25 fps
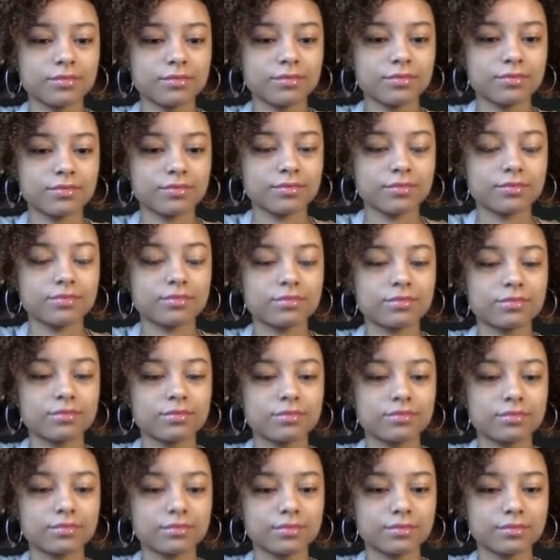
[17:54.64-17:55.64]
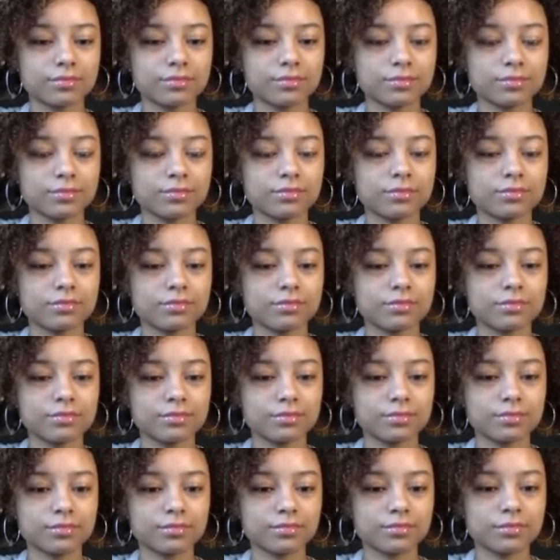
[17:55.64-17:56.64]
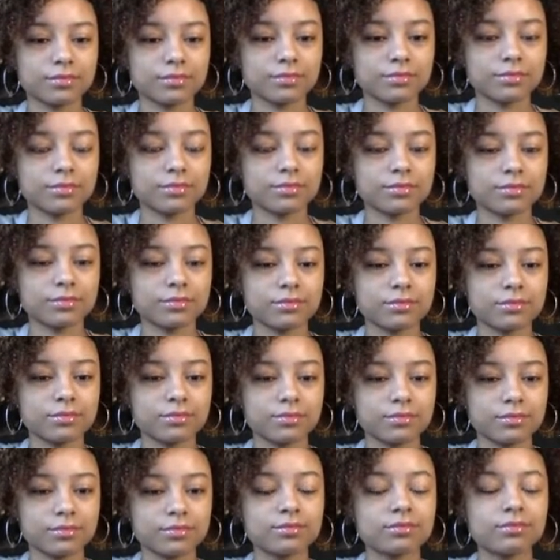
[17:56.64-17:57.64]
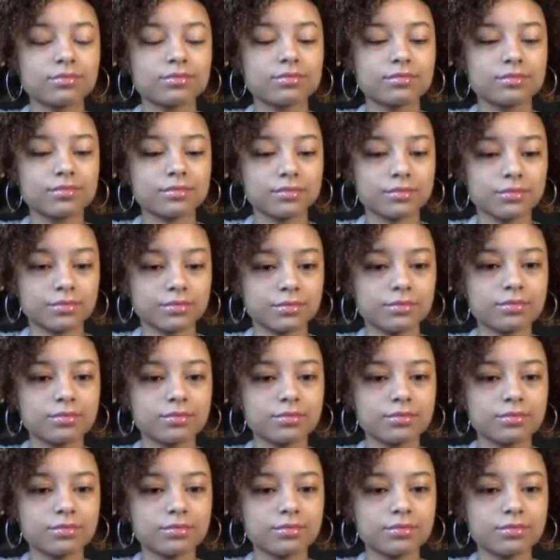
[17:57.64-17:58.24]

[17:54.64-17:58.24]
No words are spoken by the person on screen.